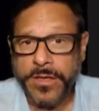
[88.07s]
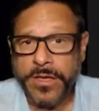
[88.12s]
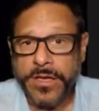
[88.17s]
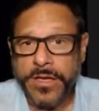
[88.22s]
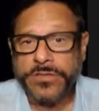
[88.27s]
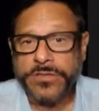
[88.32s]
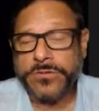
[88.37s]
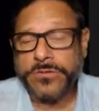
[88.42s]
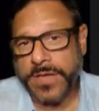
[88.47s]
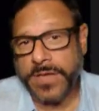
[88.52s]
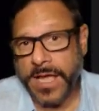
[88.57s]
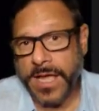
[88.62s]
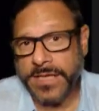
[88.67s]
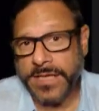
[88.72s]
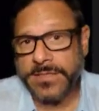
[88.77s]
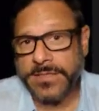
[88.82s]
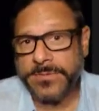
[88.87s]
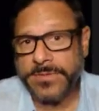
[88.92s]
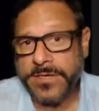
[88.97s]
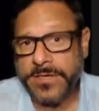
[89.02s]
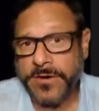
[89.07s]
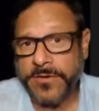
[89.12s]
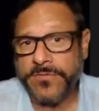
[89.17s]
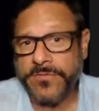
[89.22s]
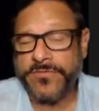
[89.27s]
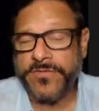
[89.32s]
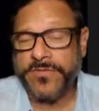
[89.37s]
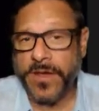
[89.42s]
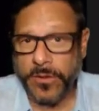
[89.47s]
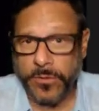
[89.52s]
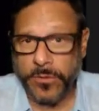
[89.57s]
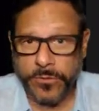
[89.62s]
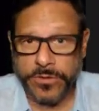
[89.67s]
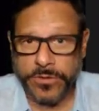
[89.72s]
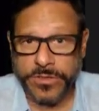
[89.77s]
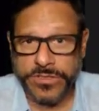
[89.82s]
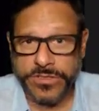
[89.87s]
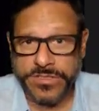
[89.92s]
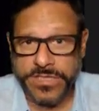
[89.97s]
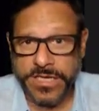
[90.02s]
So the concept here of file
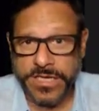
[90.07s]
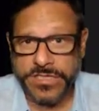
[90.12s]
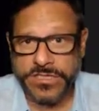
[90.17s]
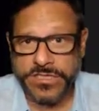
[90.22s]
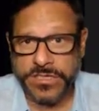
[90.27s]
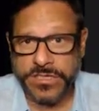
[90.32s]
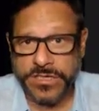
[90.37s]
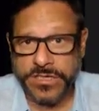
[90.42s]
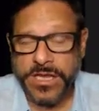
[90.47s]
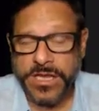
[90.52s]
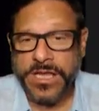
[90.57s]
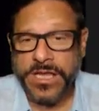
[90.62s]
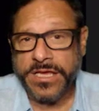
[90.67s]
organization